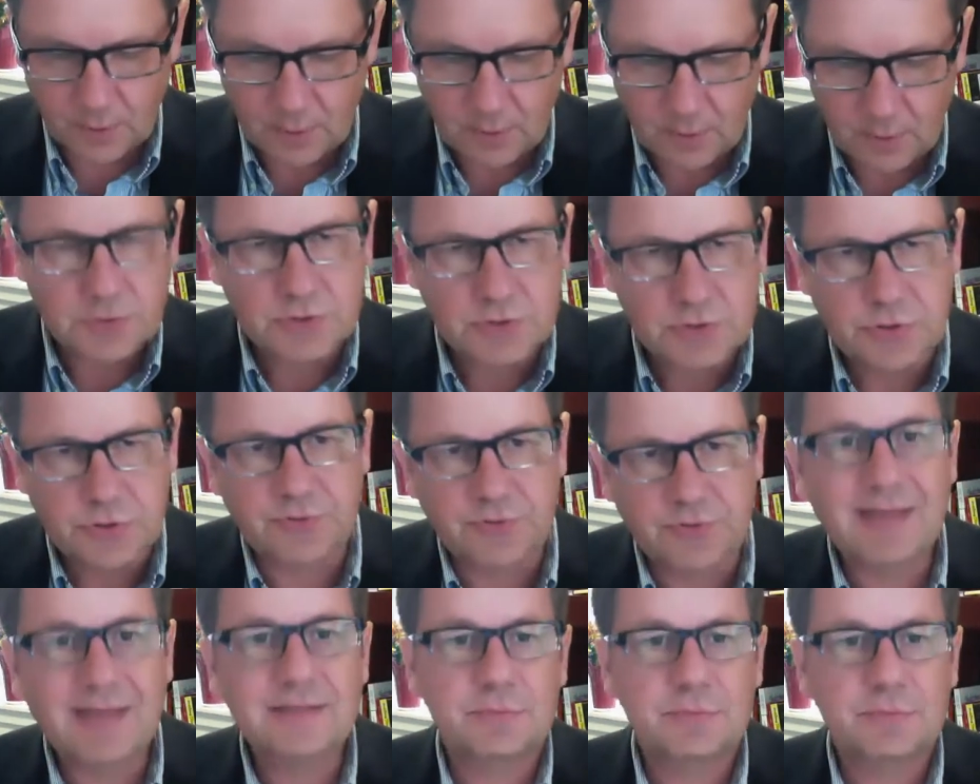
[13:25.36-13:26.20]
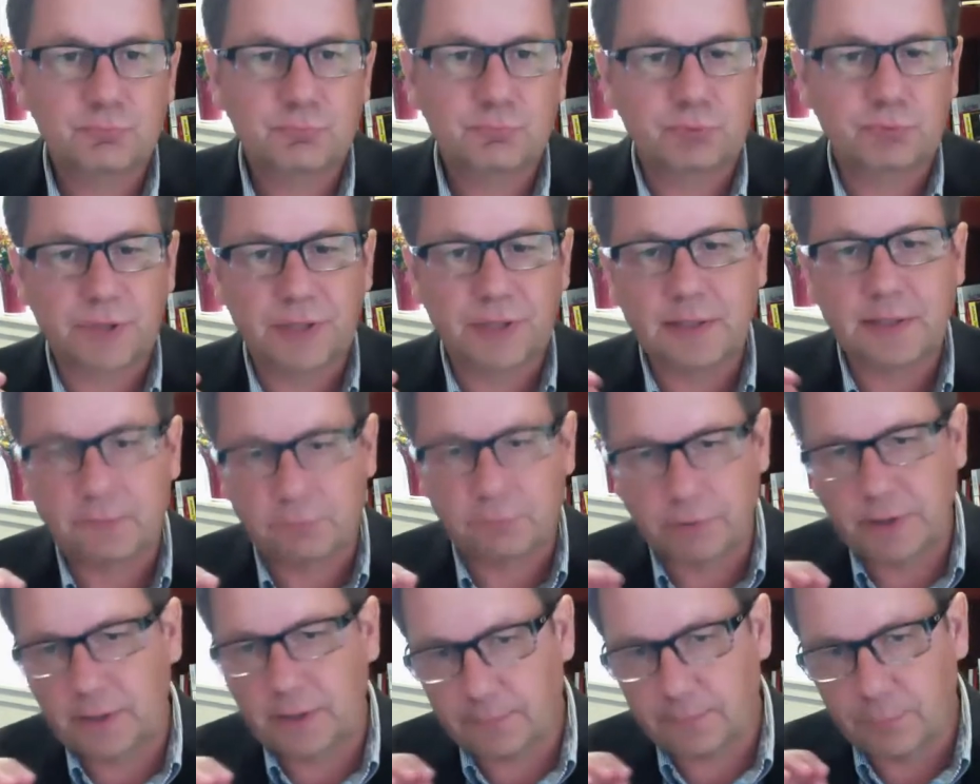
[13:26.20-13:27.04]
So that's really,
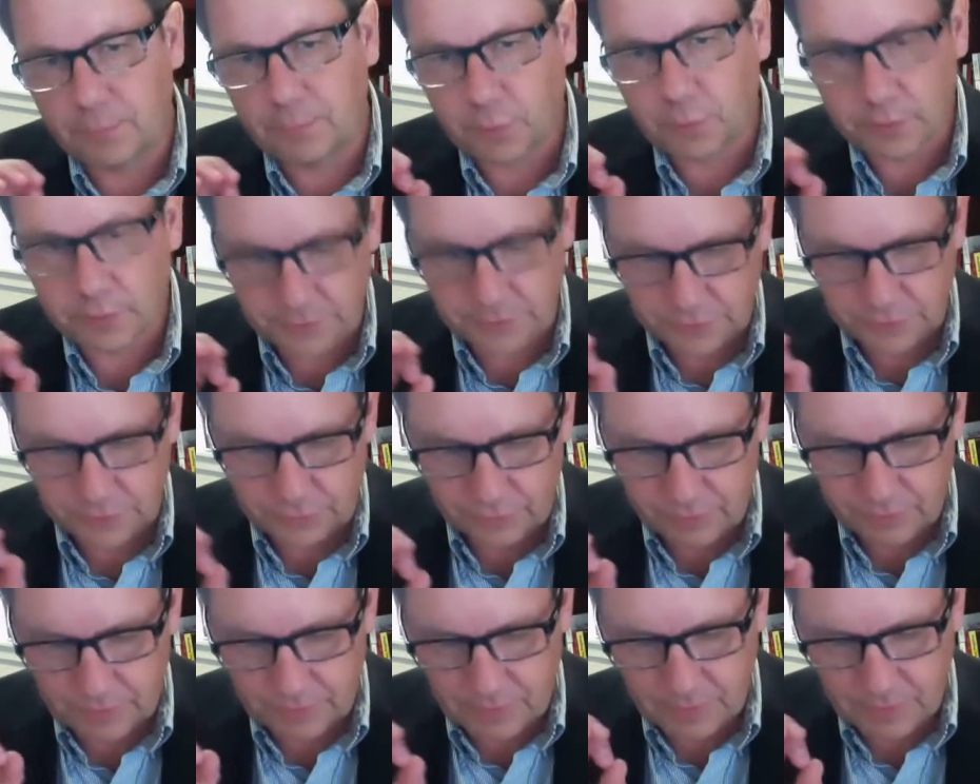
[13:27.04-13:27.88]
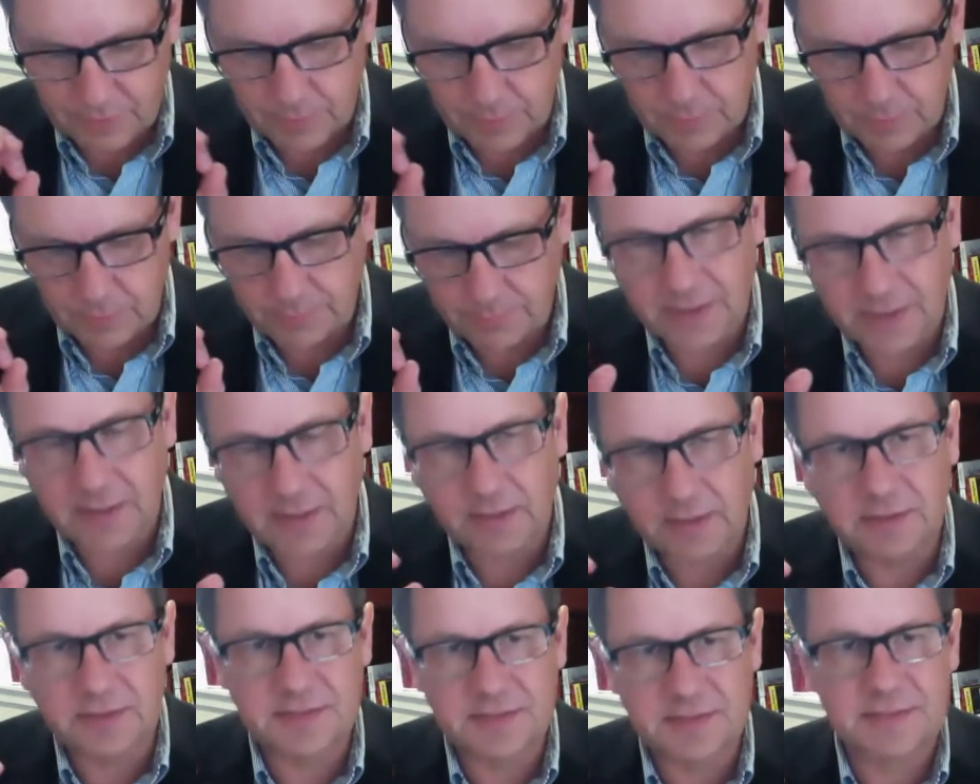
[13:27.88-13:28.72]
really important to remember.
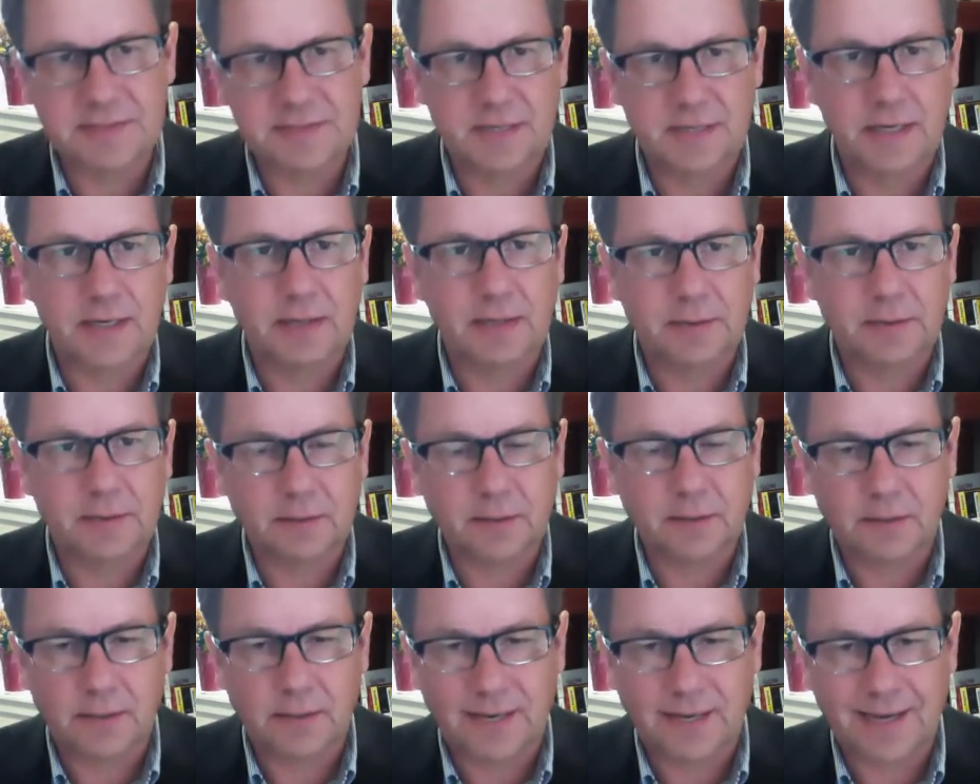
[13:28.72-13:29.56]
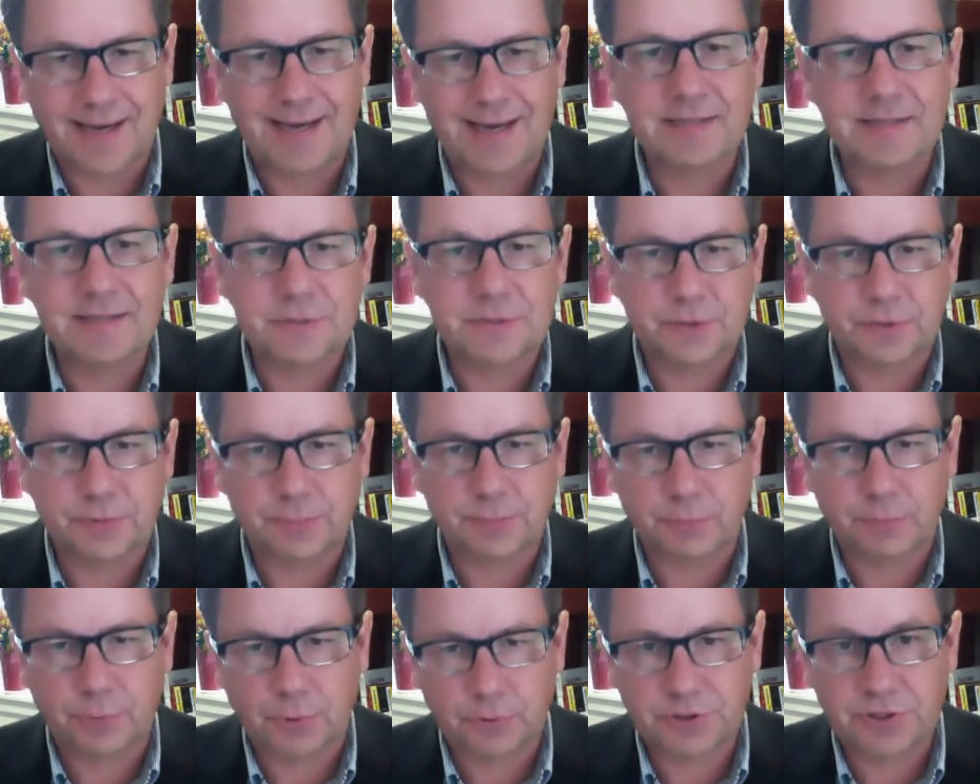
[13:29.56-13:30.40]
Picking design as an
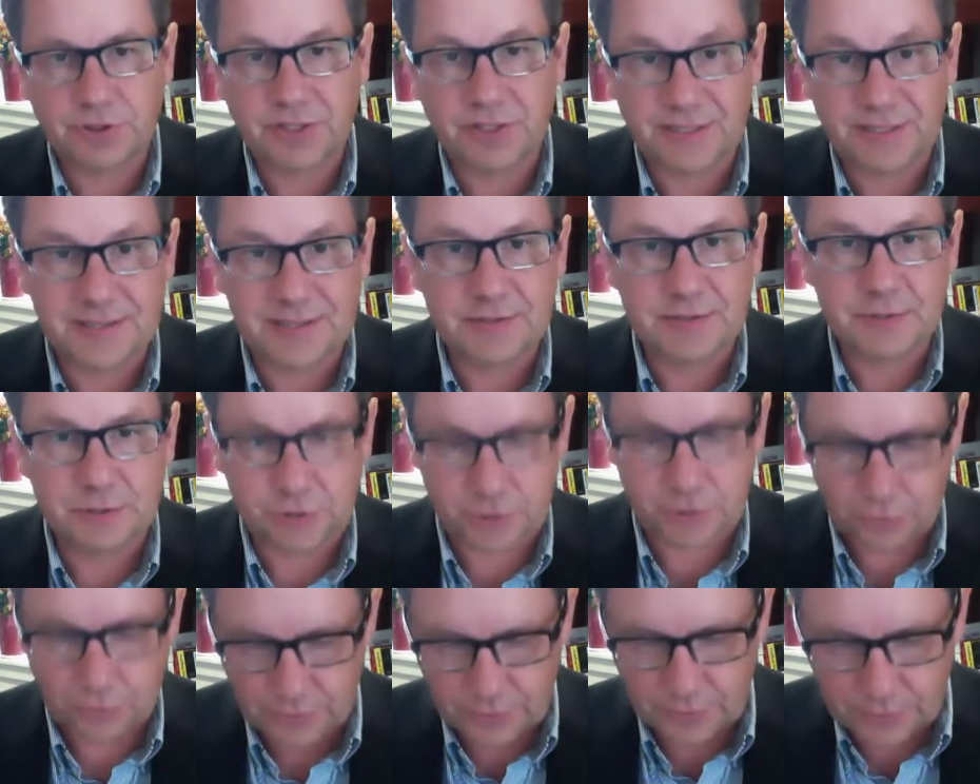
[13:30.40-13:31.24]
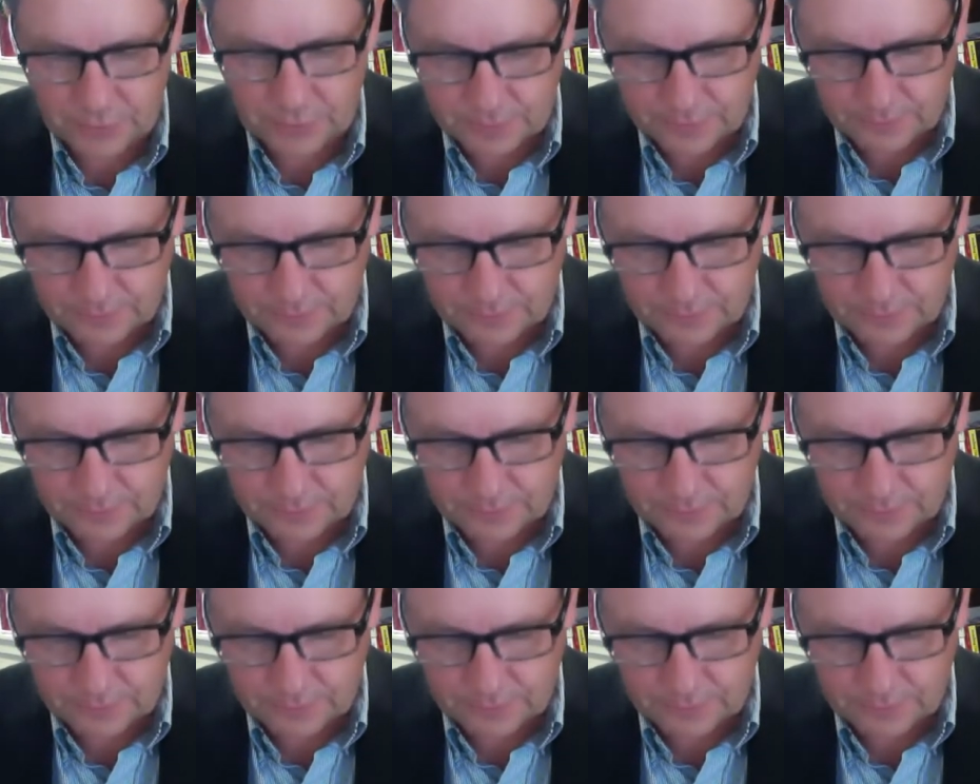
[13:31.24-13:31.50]
approach is a choice.